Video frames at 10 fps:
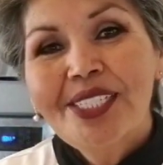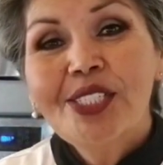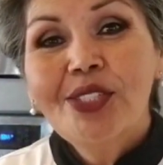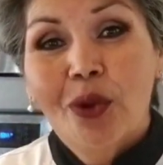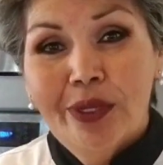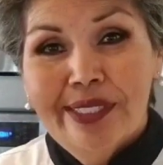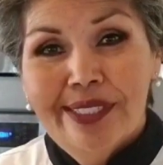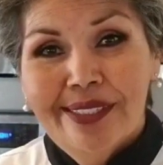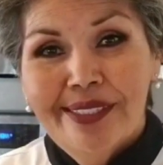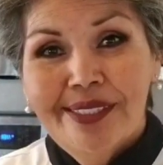Salt,
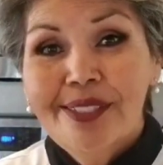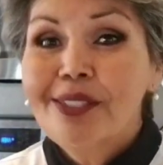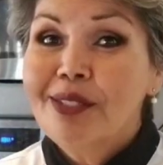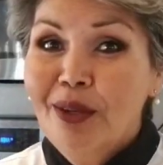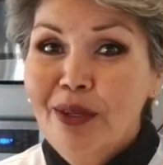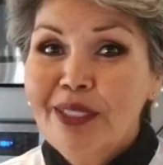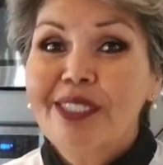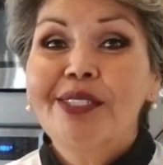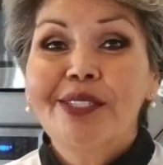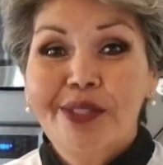salt,
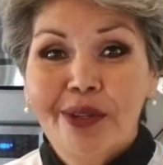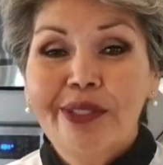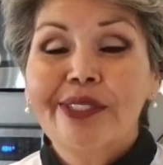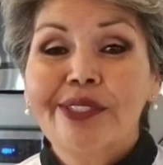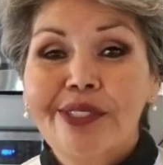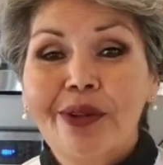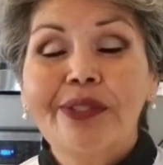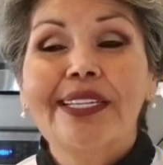salt, salt.